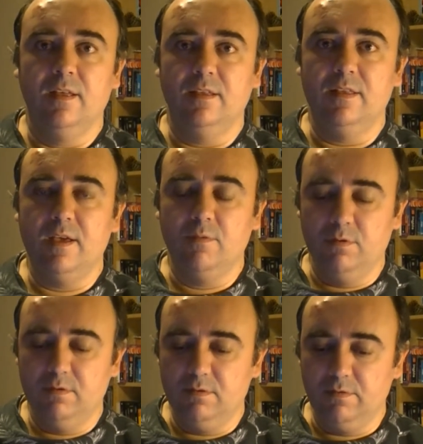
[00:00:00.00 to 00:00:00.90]
day
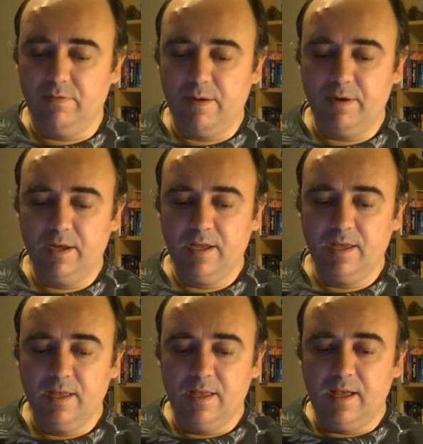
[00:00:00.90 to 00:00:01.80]
with your family,
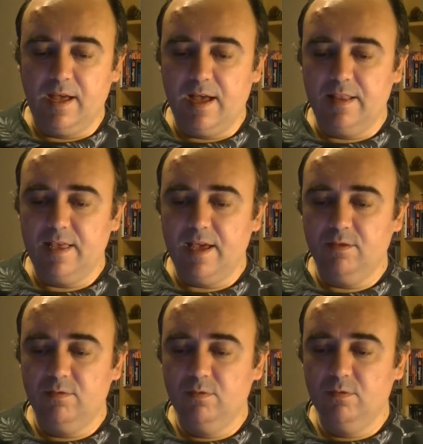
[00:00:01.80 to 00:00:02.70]
and
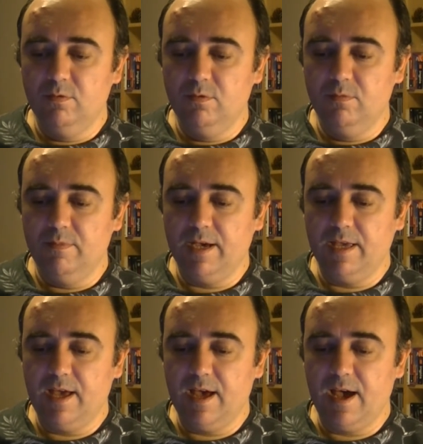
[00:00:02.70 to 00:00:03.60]
then to do
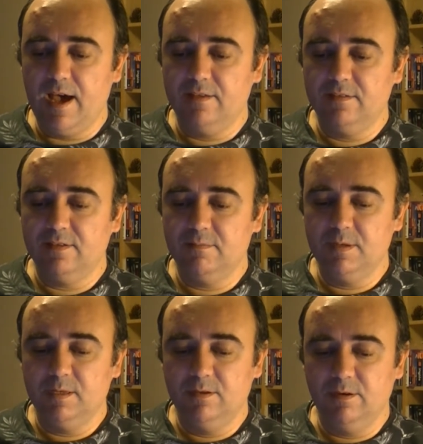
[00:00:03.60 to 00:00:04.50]
my Ask
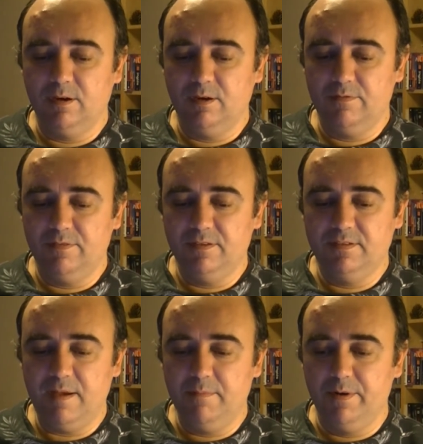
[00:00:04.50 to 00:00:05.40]
Victor of
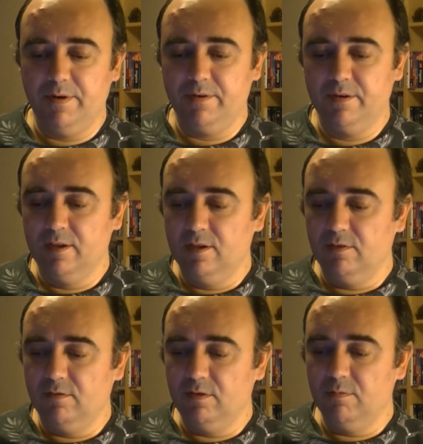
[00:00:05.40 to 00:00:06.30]
December.
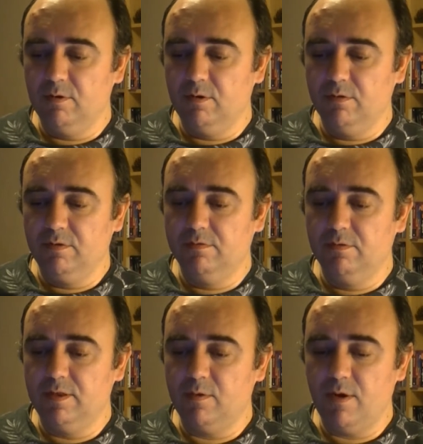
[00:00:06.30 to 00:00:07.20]
So we'll go
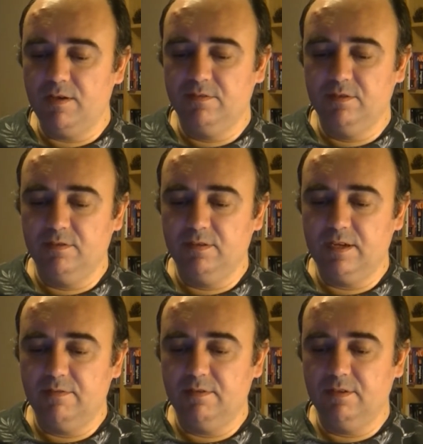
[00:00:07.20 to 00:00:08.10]
through the questions that I
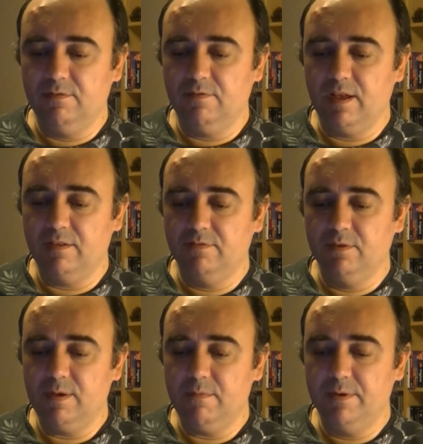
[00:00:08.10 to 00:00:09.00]
received last
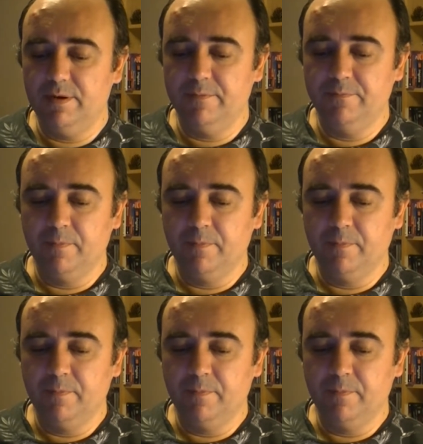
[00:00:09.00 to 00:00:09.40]
November.